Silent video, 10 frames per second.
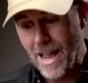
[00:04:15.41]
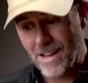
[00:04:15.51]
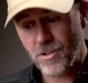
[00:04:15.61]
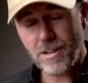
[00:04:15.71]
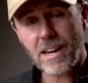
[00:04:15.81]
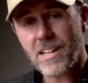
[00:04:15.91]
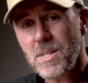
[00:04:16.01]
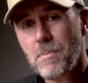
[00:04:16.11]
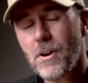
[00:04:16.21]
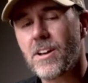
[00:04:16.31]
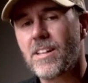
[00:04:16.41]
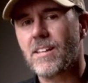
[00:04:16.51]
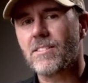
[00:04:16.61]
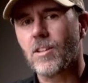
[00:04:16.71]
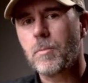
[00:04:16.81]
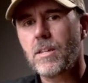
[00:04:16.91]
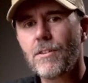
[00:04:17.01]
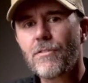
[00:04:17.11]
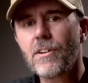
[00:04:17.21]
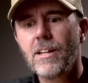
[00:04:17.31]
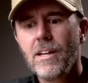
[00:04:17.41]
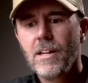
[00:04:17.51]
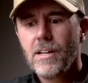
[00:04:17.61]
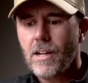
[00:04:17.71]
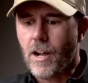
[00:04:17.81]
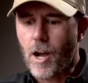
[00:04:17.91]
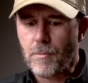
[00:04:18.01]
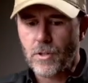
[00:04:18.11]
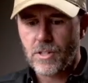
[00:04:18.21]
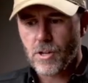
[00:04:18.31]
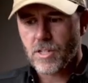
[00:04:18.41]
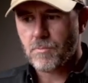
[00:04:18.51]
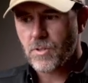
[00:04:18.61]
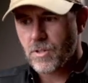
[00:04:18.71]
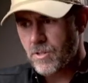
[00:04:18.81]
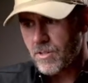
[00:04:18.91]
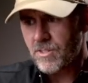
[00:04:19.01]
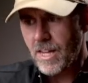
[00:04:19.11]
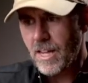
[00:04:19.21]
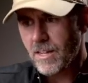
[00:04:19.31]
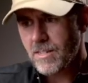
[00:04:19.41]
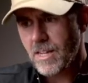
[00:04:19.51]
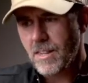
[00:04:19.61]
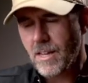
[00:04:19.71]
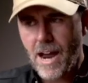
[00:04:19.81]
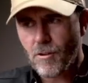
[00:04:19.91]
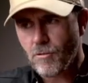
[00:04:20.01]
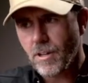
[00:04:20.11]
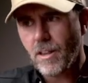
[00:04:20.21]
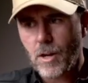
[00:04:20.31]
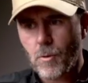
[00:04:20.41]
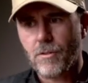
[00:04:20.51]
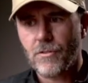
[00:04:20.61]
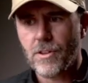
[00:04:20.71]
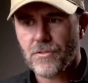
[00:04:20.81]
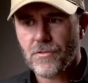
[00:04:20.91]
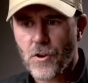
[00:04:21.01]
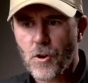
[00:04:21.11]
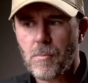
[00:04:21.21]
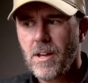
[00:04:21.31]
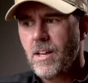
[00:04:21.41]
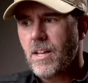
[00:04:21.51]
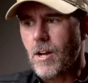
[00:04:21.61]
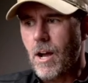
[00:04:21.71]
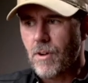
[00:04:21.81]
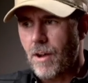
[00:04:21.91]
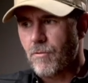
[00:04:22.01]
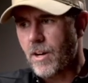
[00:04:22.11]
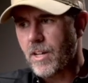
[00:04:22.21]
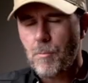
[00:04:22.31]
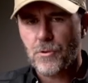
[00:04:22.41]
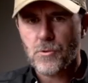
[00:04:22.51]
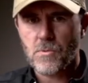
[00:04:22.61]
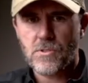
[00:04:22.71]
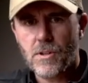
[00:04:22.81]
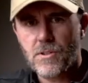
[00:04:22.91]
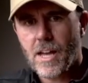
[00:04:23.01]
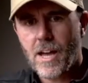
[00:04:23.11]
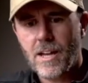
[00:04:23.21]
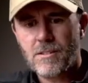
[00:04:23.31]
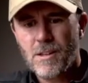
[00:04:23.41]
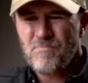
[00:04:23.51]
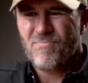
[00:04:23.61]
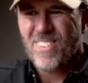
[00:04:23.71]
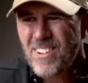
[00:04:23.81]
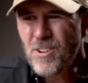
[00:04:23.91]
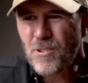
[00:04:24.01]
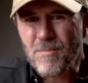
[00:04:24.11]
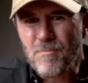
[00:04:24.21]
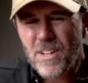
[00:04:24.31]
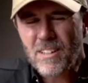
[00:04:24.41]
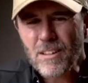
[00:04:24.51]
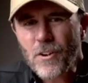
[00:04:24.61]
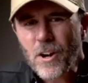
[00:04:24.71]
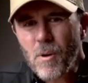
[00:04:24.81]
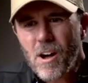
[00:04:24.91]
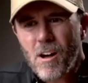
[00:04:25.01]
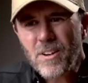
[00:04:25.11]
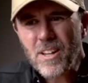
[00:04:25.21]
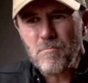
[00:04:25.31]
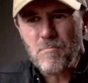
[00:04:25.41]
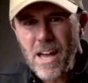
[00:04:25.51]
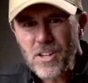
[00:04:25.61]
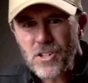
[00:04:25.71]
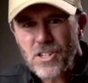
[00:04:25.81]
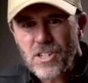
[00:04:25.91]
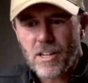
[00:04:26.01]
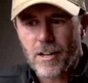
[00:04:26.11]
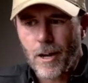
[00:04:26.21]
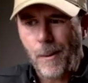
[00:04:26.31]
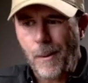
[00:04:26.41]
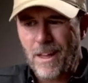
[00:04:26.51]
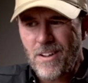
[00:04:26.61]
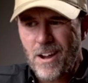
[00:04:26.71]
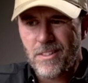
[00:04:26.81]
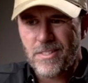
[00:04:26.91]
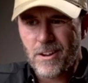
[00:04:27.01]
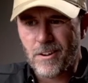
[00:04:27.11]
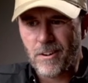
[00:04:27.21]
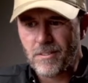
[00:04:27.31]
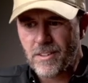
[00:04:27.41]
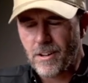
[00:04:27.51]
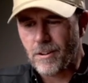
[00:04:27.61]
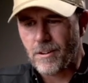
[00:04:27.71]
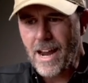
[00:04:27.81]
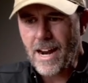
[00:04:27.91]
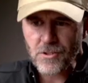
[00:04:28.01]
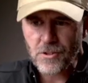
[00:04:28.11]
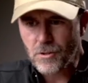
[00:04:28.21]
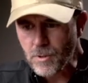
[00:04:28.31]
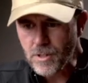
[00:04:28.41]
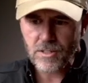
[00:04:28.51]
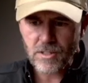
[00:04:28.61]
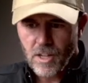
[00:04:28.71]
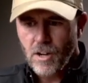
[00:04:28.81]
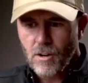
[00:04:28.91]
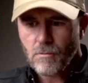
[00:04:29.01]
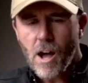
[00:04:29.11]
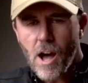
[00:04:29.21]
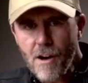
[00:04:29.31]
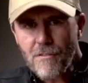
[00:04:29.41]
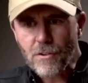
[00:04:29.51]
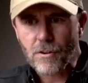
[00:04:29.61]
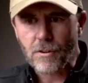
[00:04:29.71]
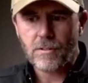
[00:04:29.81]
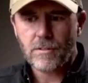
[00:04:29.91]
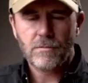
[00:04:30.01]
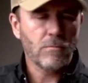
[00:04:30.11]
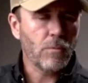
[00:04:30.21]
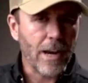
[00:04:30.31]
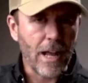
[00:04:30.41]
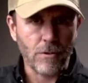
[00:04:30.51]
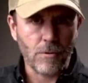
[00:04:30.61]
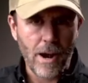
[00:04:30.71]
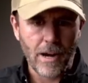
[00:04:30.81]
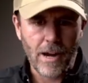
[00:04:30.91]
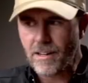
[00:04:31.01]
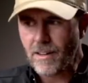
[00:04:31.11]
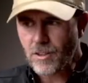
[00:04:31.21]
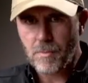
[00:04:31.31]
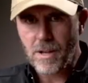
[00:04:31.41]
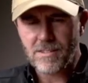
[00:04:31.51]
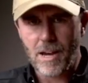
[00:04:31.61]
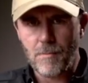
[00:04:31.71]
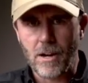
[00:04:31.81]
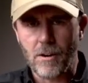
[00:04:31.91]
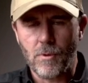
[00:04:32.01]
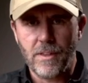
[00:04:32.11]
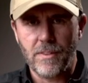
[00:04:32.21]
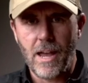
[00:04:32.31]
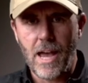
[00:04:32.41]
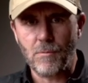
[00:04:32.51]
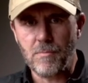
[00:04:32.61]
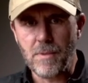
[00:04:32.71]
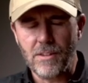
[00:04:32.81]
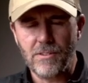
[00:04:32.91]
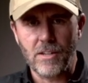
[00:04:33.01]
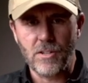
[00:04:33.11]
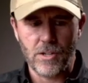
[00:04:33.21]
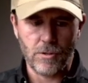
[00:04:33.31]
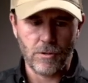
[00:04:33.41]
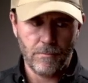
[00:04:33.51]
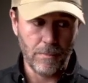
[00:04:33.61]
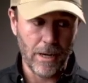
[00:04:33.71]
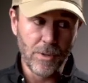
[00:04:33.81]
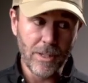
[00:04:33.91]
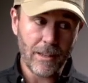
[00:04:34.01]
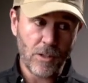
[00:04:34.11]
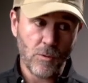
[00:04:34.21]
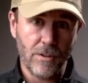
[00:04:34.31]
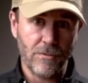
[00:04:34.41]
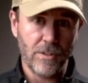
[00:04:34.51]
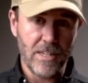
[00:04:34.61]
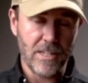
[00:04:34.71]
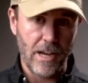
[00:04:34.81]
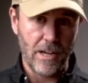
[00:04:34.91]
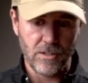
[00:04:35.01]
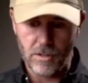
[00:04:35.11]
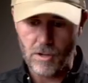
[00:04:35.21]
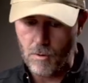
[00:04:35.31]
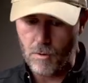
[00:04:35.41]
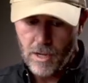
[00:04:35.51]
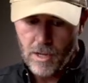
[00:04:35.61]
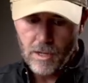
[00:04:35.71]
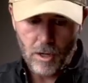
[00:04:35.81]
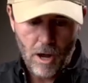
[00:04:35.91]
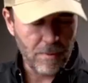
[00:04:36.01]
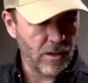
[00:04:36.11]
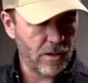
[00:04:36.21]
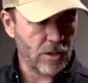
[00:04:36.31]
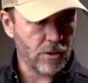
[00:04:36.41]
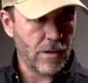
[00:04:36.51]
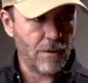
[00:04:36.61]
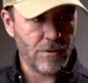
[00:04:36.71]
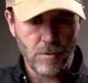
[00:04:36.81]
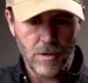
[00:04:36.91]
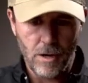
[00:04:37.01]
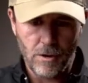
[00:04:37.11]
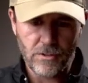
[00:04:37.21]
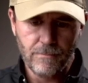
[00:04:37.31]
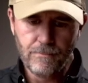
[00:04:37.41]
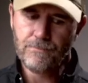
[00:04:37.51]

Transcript: As you gain experience, that's a little bit different. Um, you can start to see, see, that I don't really like working for this firm. You know, I've, I've run a couple storms with those guys. We didn't really click very well. We didn't mesh. Um, I found that their their attitude was rough, or whatever, right? I didn't like their bedside manner with, that they had with me as the adjuster, but I really liked working for these guys. So, you know, I've been an adjuster now for three years.